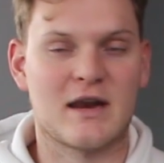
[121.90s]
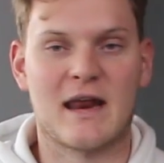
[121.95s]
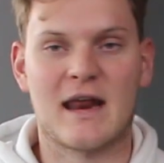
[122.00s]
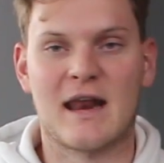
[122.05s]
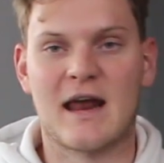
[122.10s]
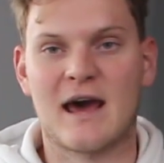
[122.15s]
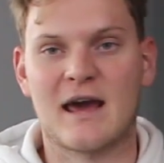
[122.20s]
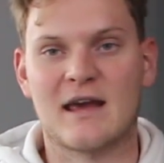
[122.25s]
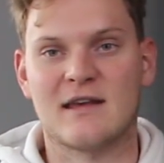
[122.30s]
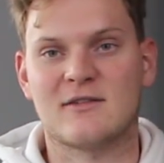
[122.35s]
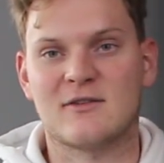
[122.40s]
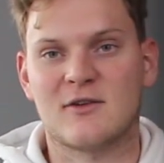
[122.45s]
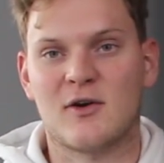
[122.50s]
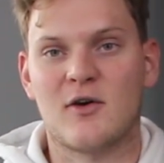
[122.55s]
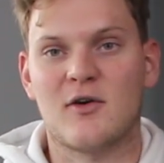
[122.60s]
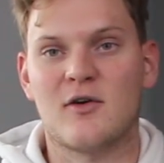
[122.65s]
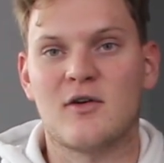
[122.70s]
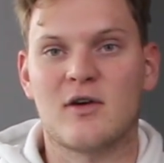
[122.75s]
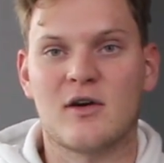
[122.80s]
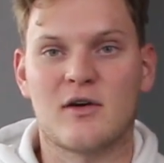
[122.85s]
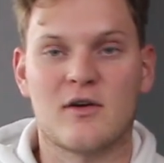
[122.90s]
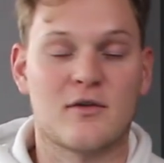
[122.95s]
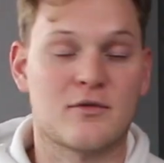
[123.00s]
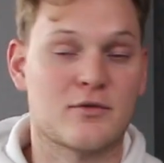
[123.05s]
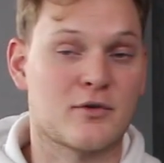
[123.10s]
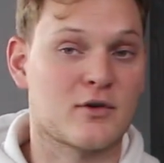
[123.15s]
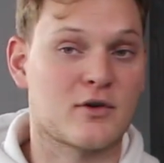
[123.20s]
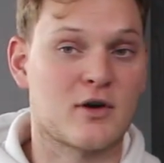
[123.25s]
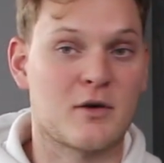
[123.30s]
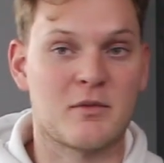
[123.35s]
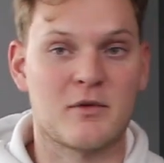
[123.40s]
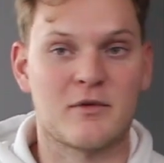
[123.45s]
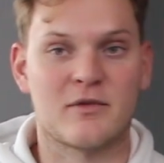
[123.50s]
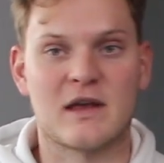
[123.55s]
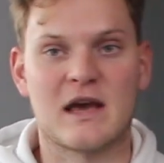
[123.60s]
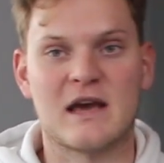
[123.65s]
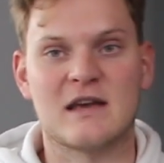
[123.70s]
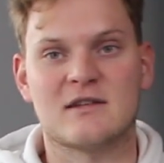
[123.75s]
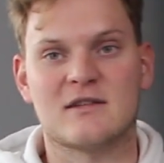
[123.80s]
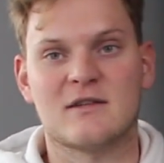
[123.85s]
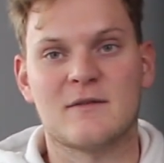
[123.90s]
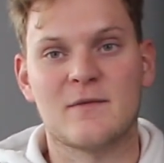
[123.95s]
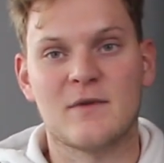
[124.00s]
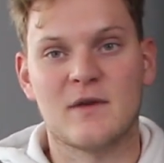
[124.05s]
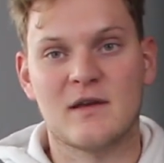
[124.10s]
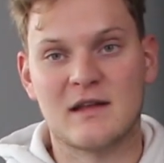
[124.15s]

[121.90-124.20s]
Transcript: that I saw for a couple of days.